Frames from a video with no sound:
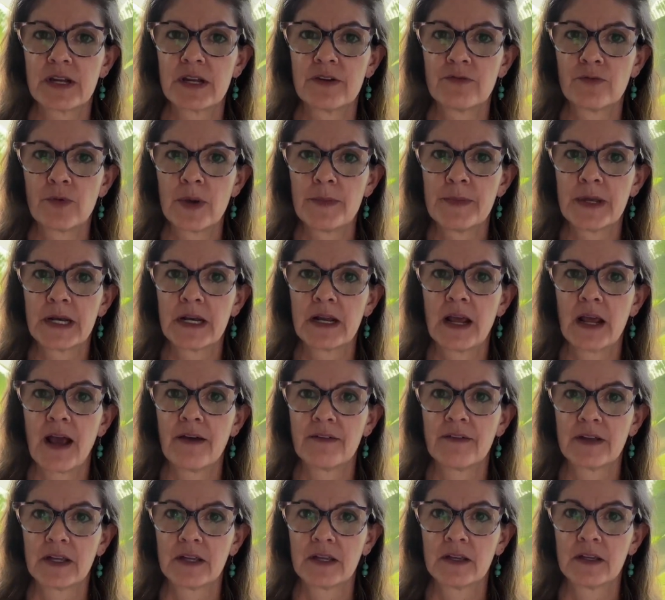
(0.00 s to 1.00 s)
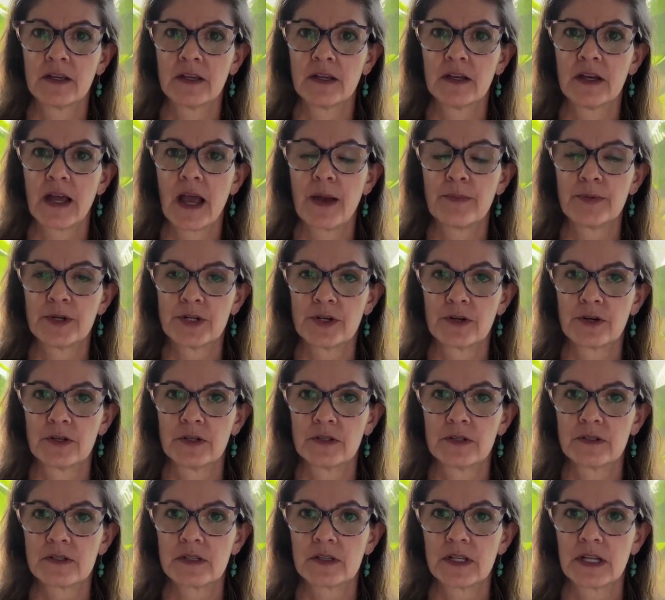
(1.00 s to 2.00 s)
of women having
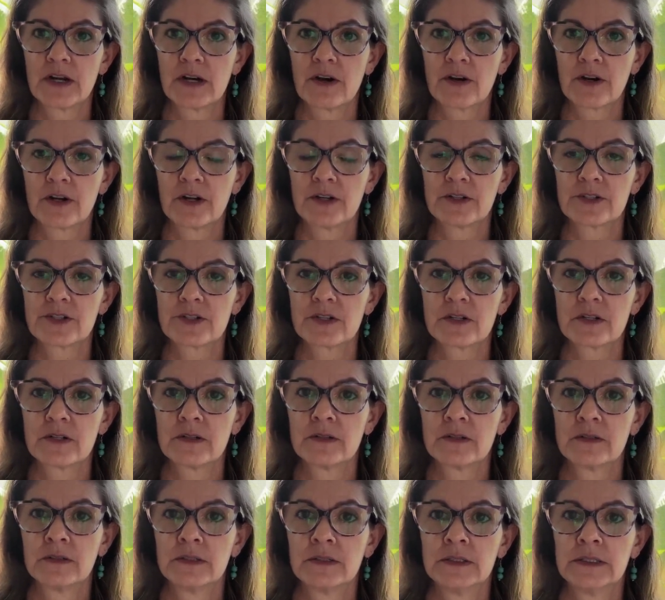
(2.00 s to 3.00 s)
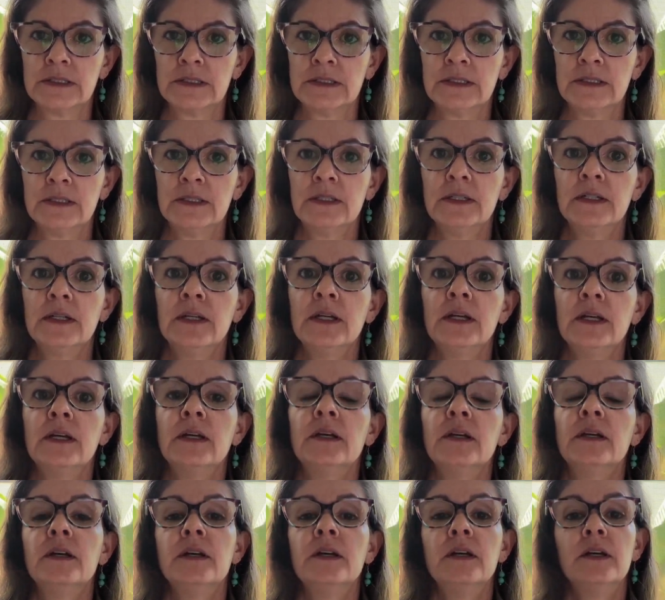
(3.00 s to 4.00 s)
epidurals in our culture?
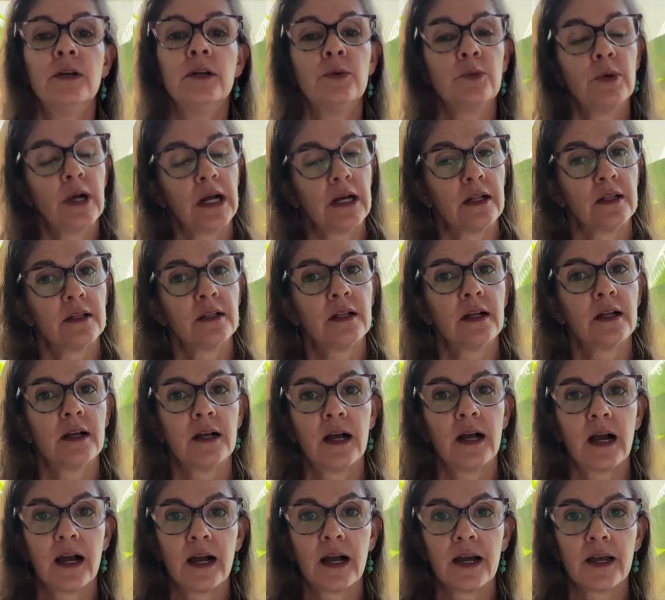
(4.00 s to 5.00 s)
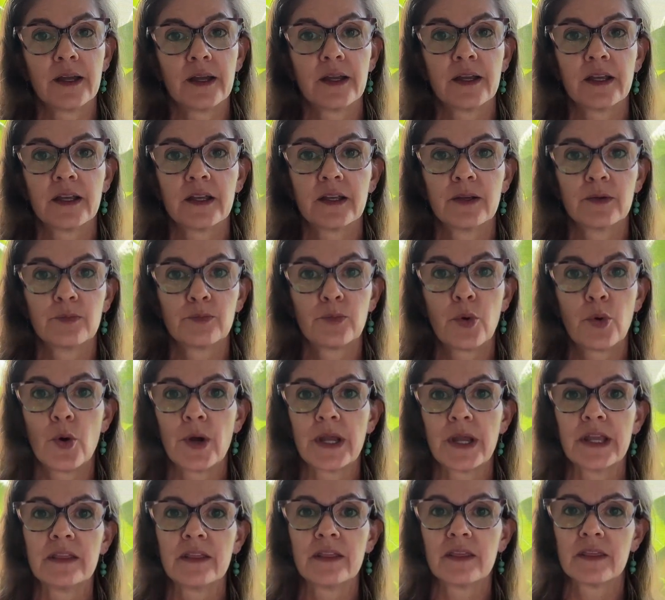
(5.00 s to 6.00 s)
Well, I
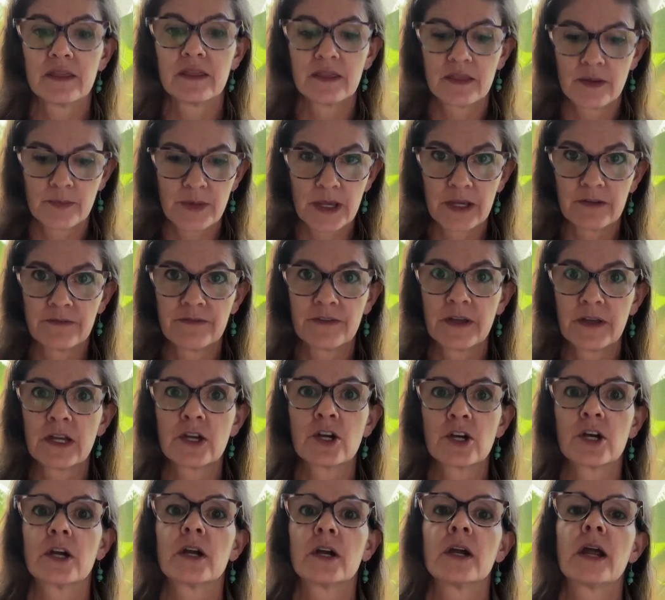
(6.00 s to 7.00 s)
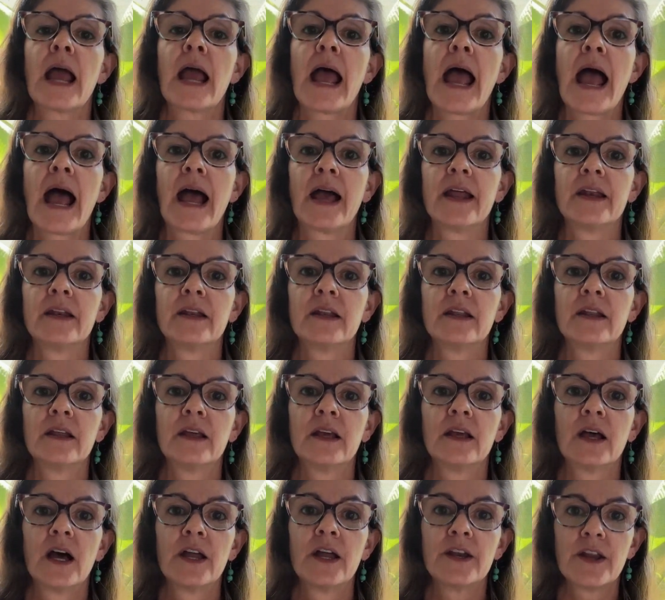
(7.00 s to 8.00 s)
point the big finger at
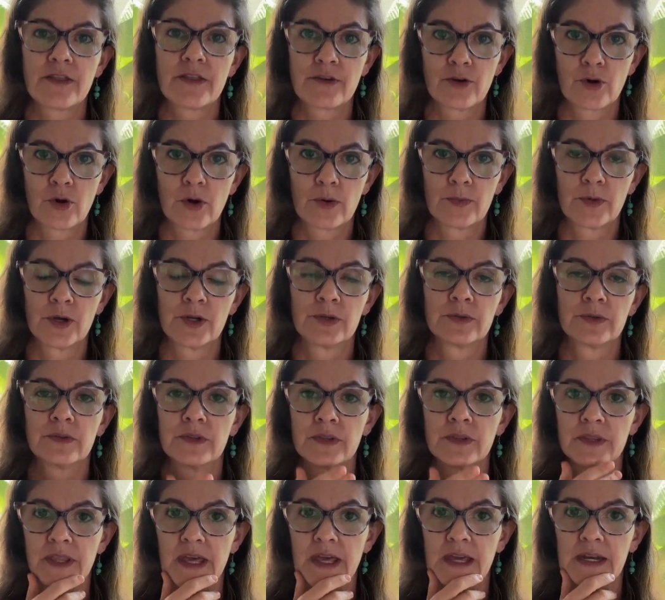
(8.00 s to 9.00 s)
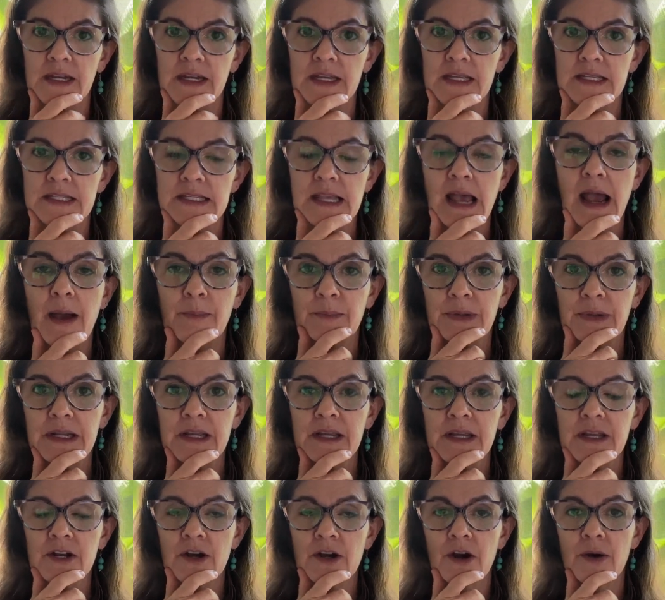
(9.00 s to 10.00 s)
another hormone that is
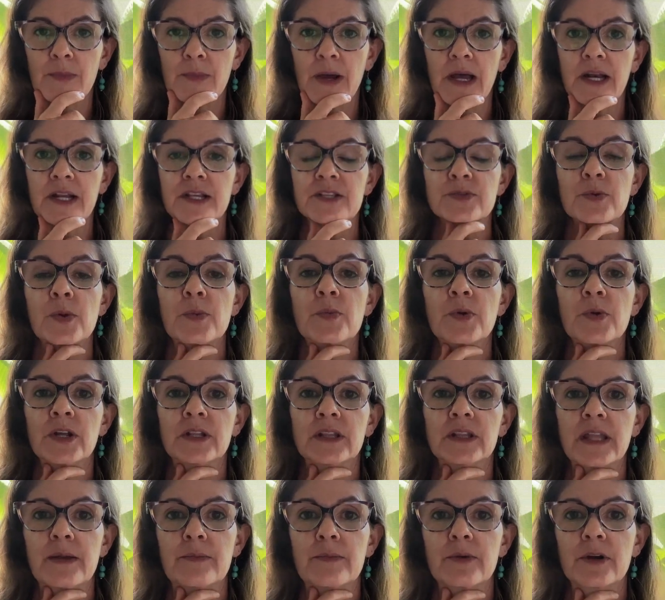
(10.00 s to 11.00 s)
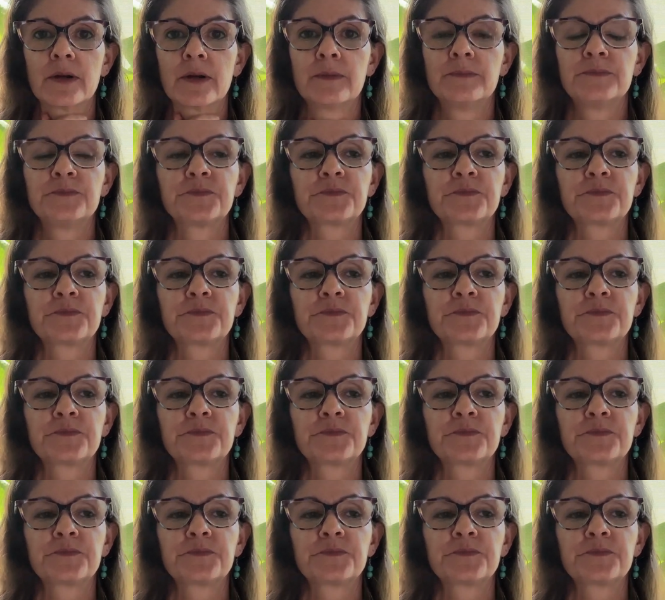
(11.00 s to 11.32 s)
happening in our bodies when we're in labor.